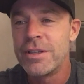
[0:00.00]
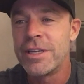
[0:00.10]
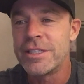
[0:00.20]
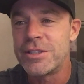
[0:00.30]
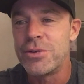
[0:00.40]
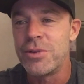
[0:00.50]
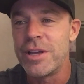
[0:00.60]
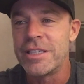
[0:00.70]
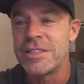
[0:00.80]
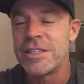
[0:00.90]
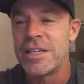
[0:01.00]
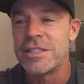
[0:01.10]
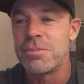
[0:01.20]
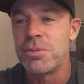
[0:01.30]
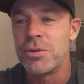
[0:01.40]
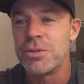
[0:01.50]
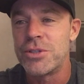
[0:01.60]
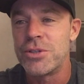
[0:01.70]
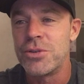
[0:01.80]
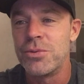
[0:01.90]
let's do this, as
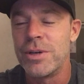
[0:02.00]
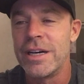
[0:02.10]
opposed to